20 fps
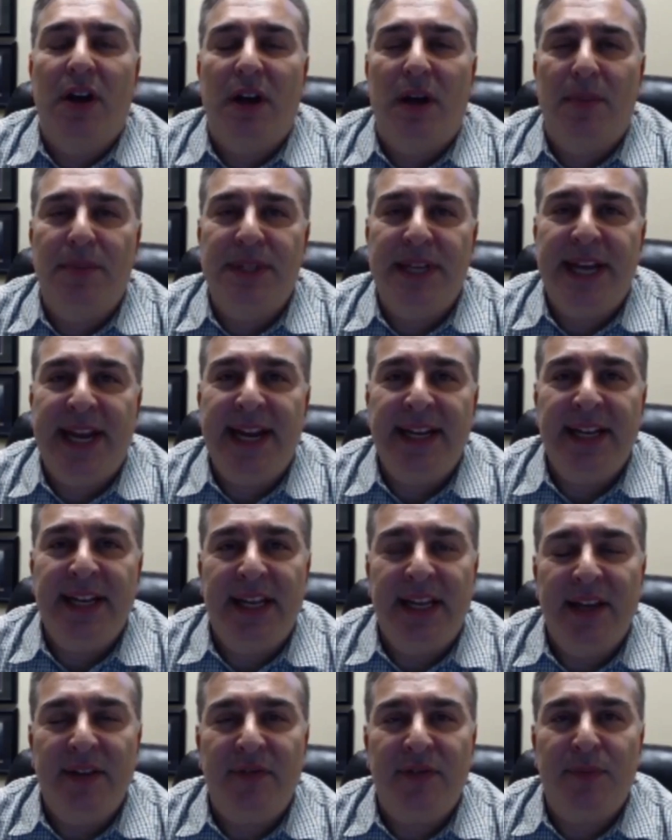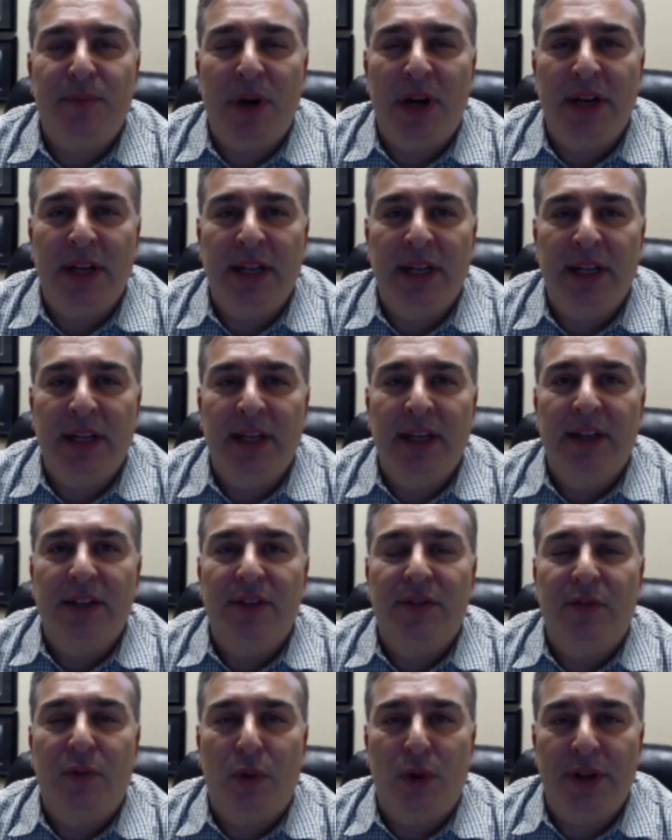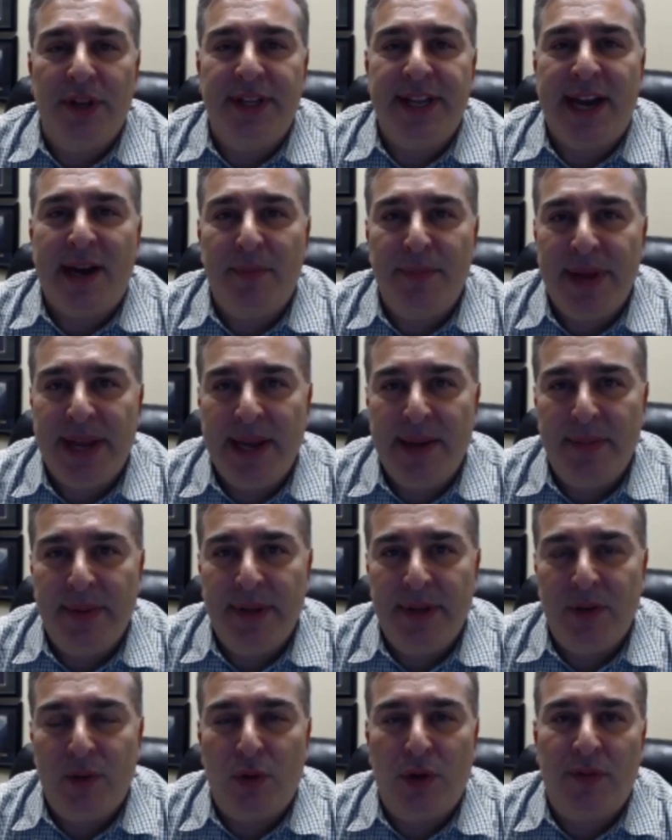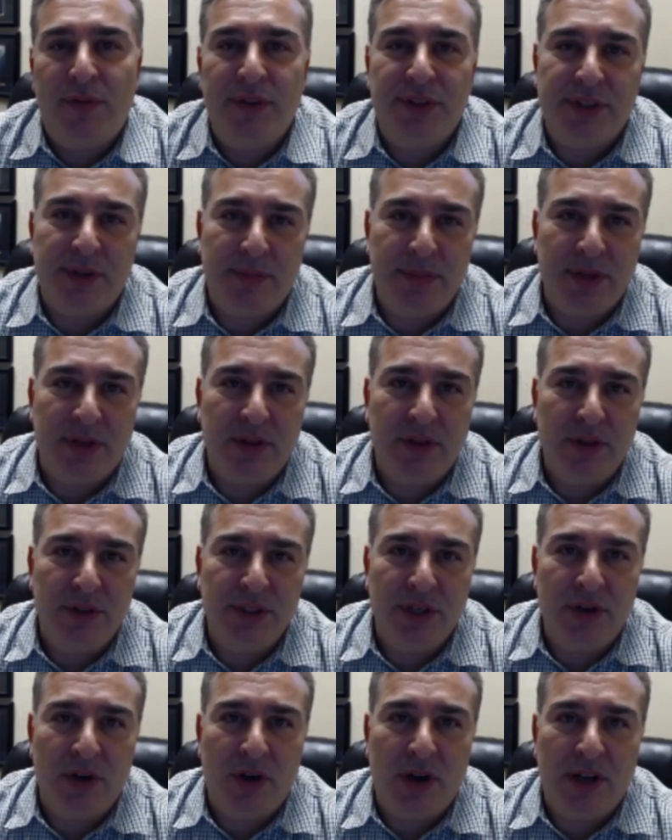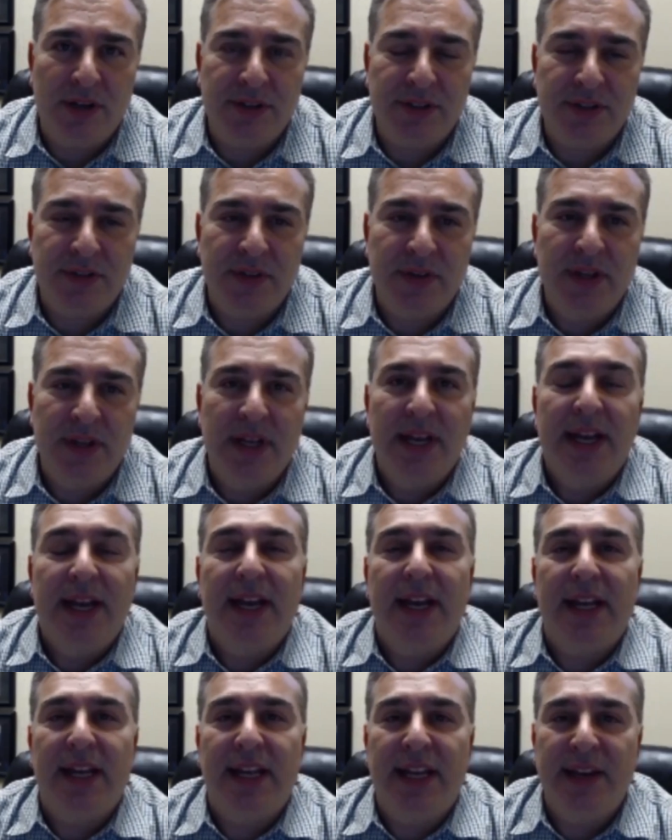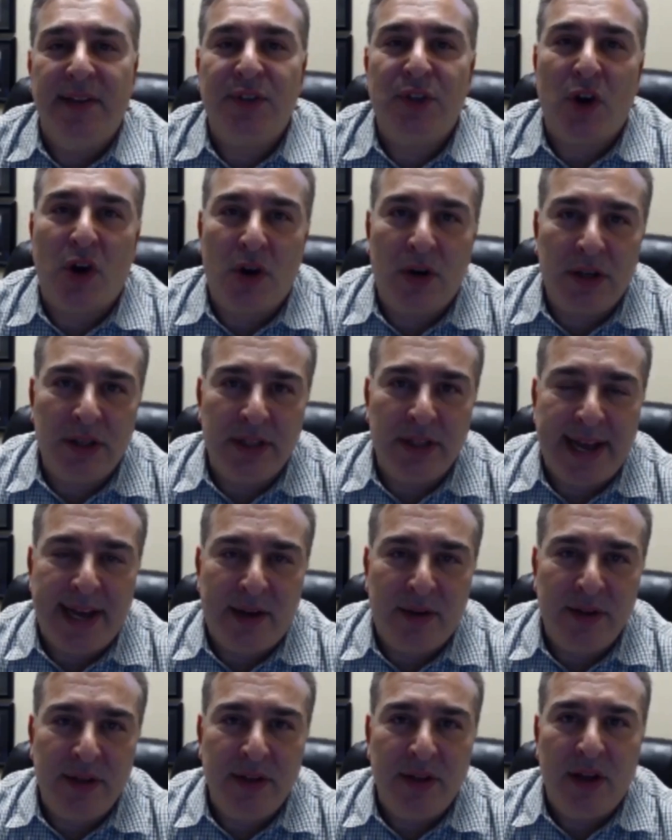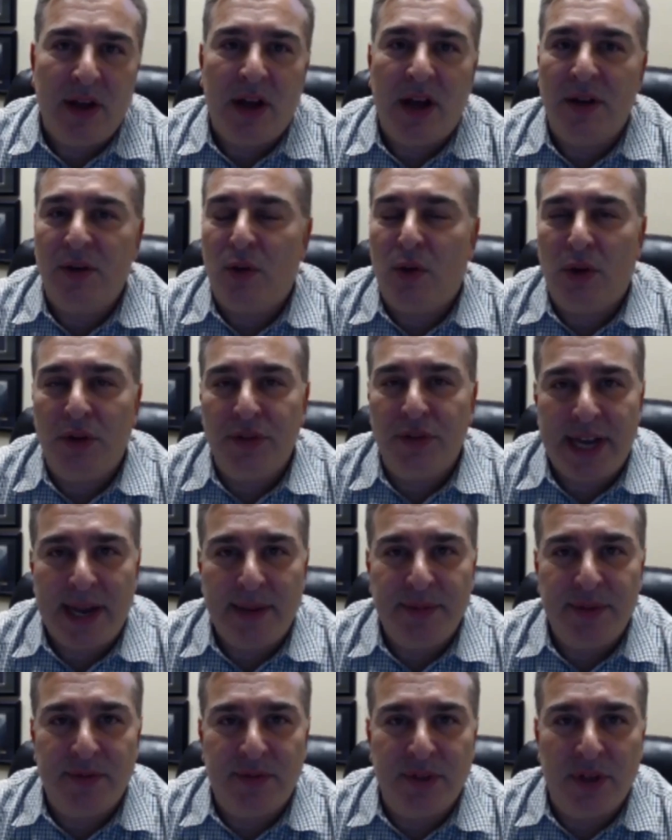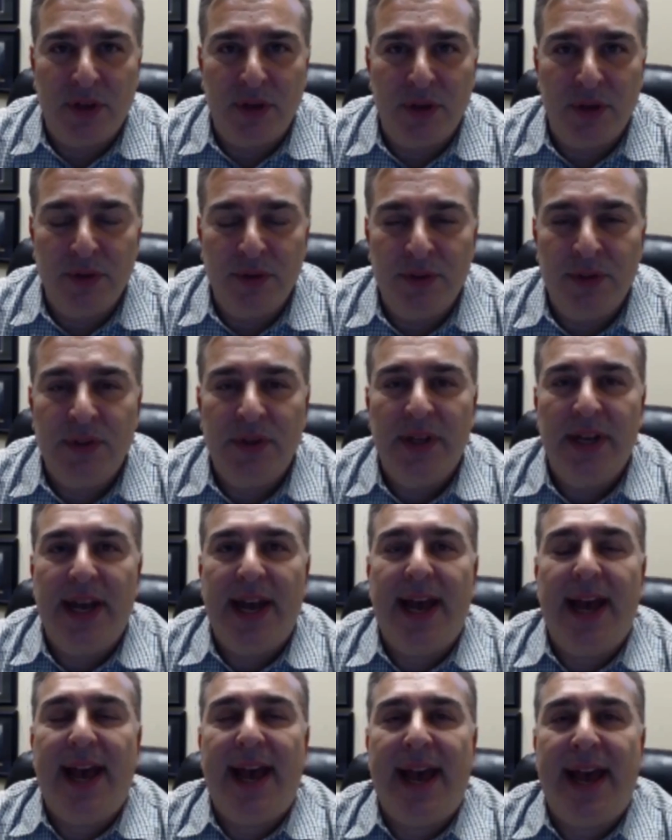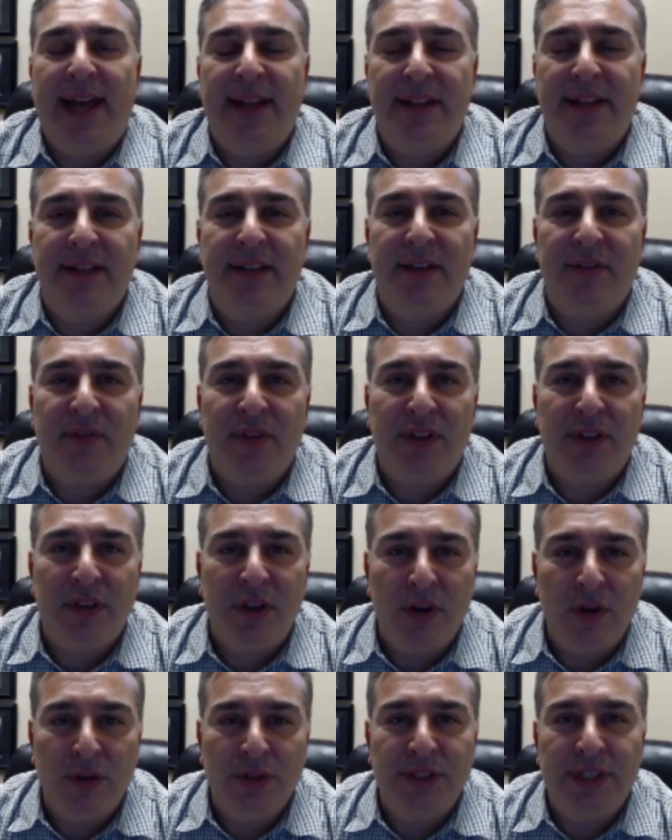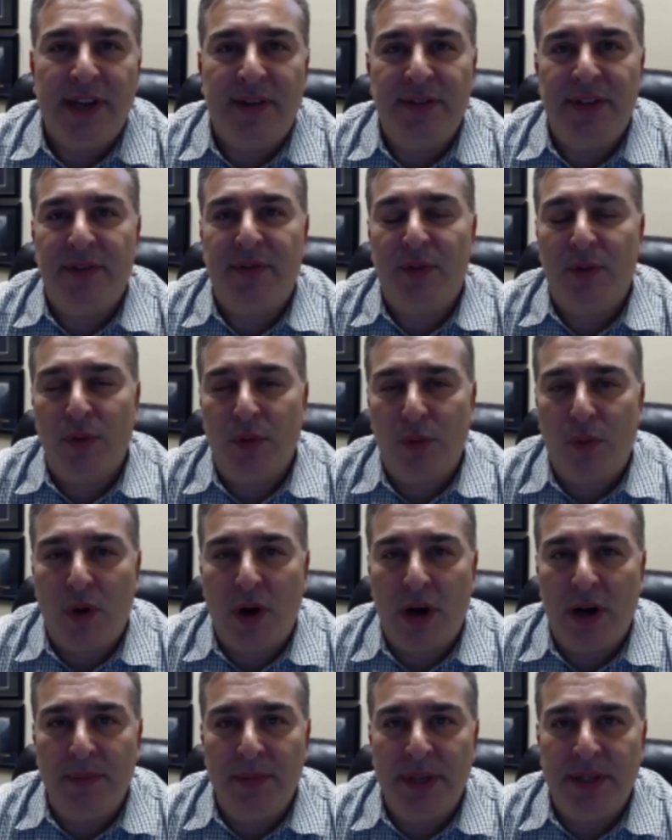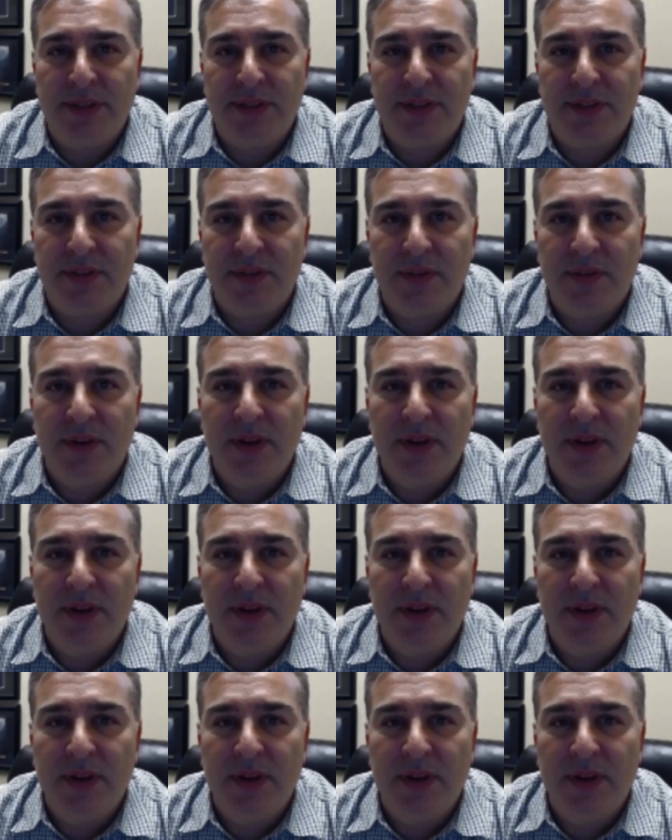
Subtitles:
obtain gift money for the down payment or for some of the closing costs. Gifts are allowed on all types of loans, and the different loans have different requirements.